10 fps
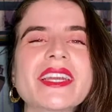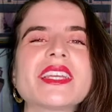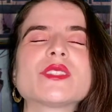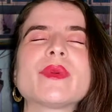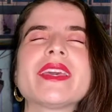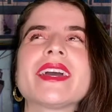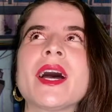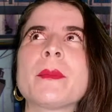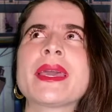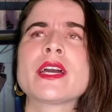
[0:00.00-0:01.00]
is
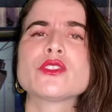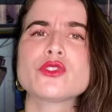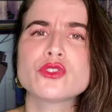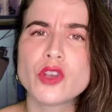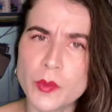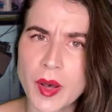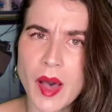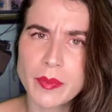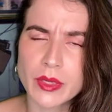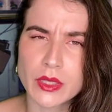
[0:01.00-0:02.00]
becoming so
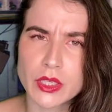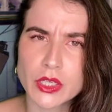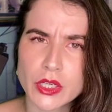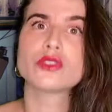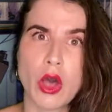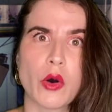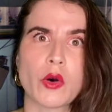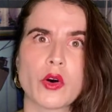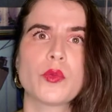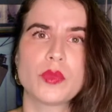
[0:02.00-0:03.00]
popular.
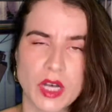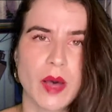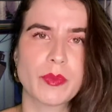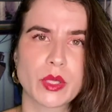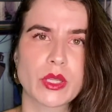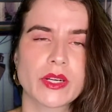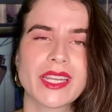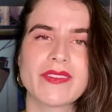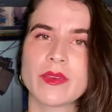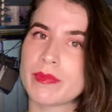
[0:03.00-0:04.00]
So popular,
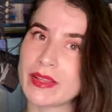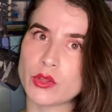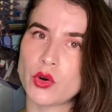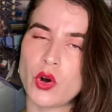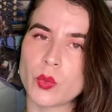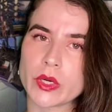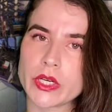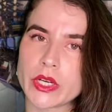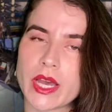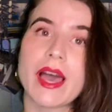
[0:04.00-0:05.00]
even Pato
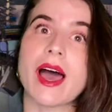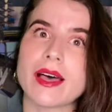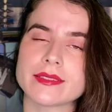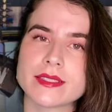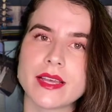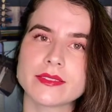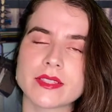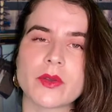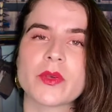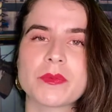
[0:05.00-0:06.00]
O'Ward has a
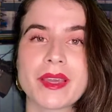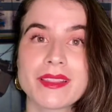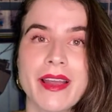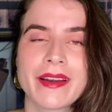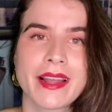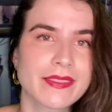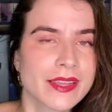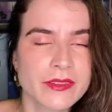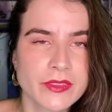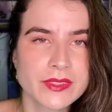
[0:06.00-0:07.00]
testing with McLaren at the
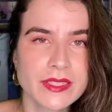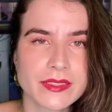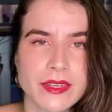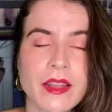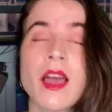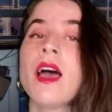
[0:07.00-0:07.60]
end of the season.